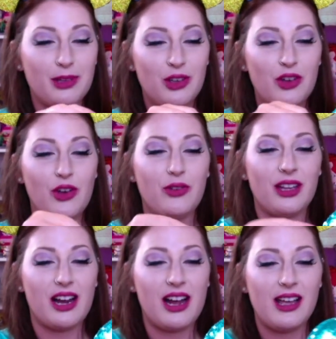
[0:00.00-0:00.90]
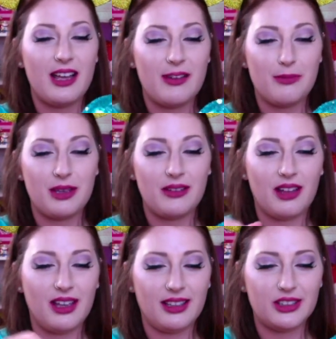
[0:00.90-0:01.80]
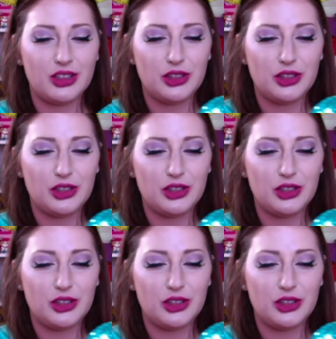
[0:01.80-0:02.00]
you know that I have been, like,